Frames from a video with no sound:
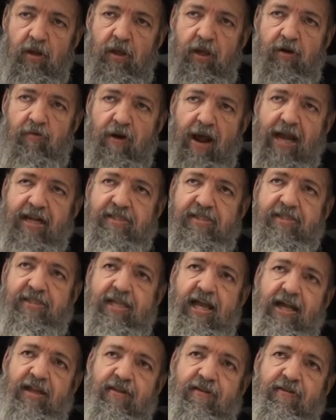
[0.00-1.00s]
he writes
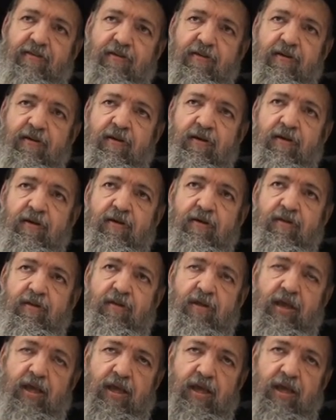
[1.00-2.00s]
that
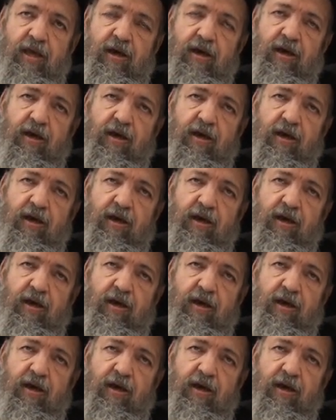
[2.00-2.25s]
the,